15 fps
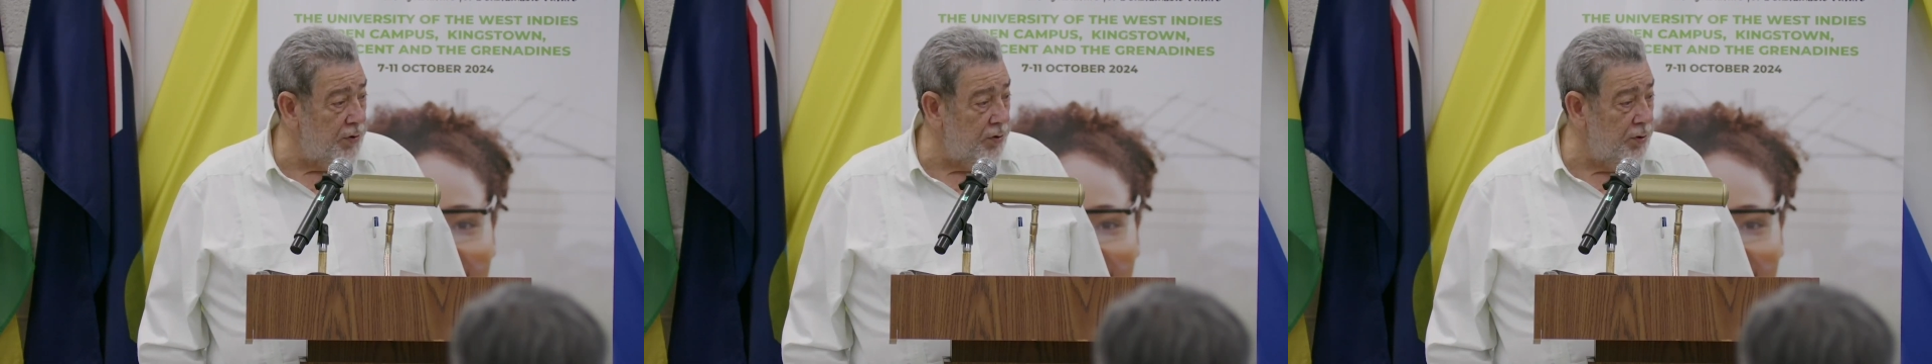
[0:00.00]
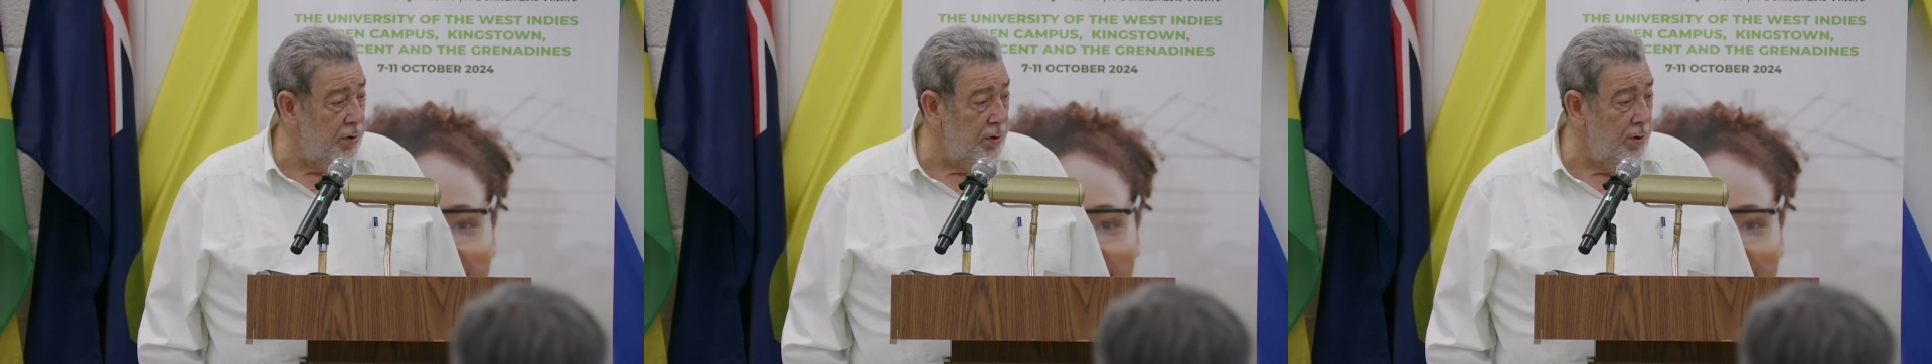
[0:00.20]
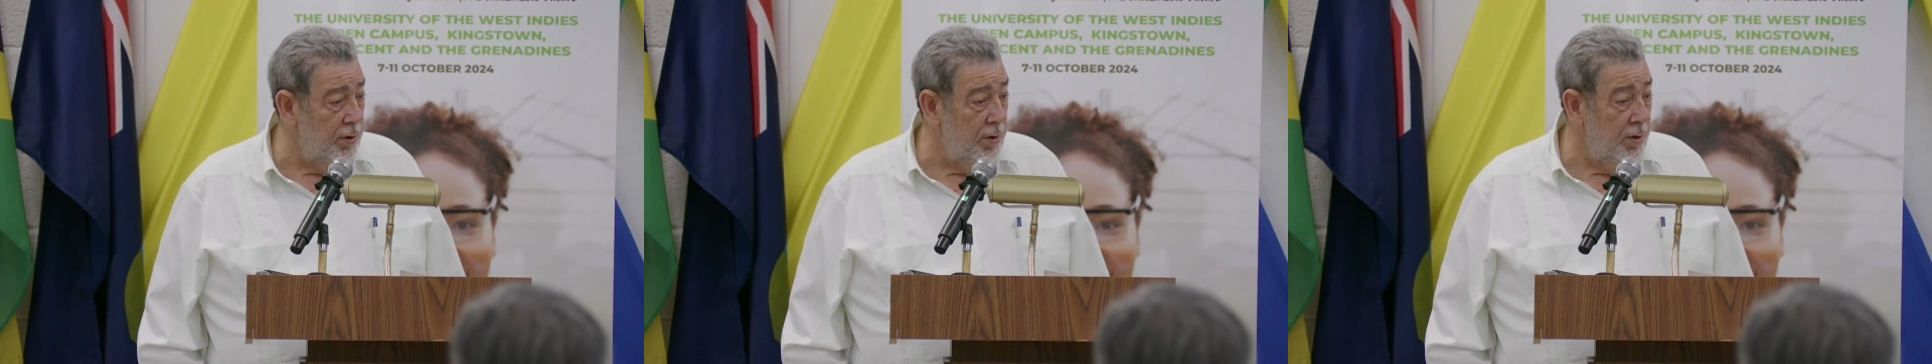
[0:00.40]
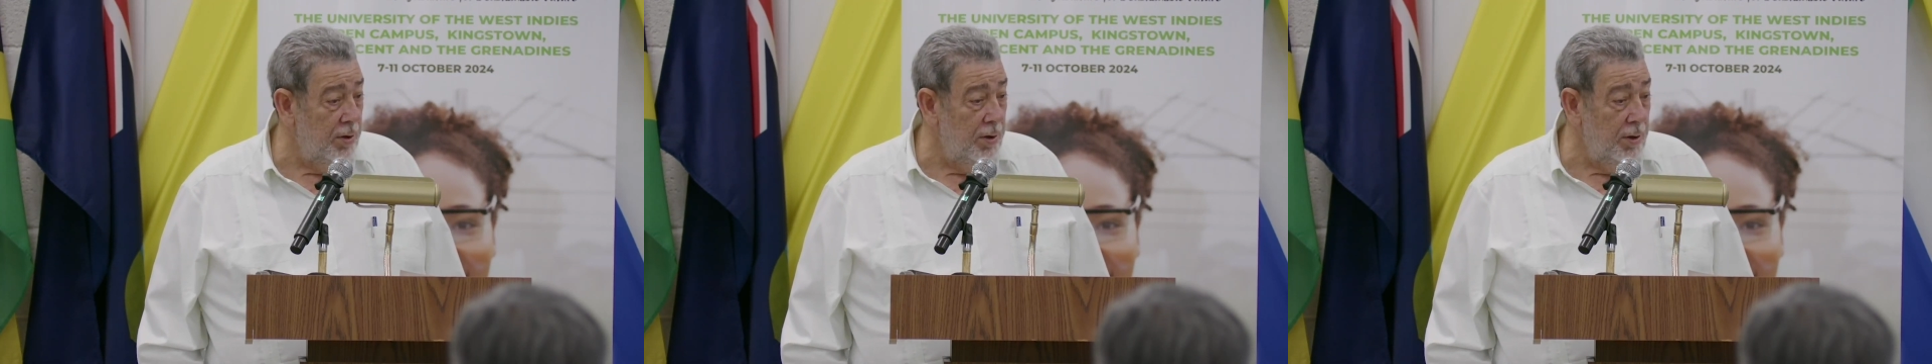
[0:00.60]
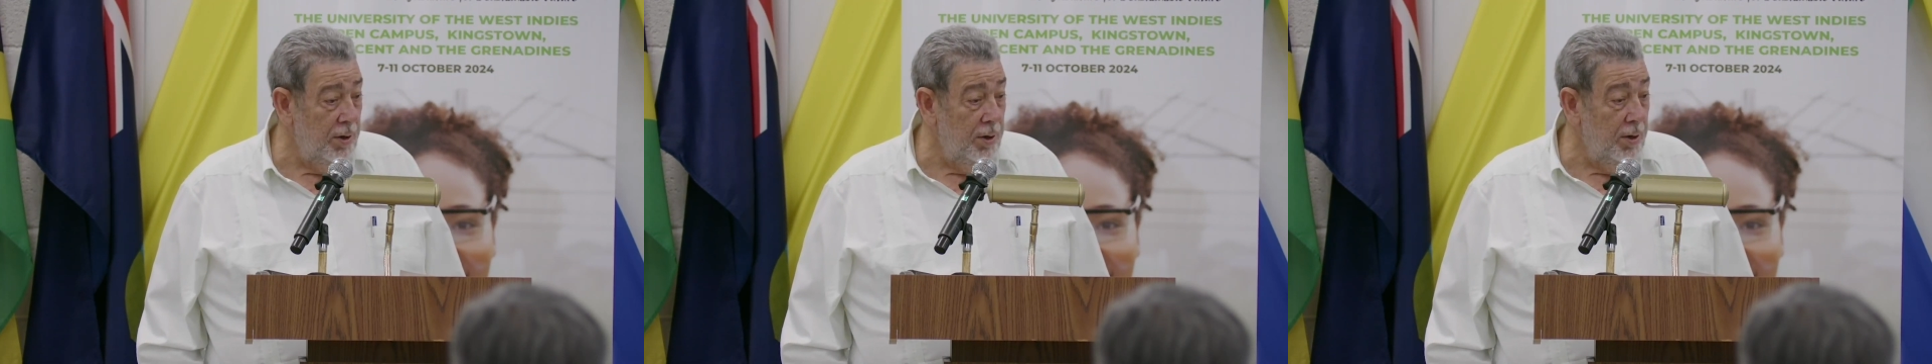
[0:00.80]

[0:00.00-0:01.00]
the boats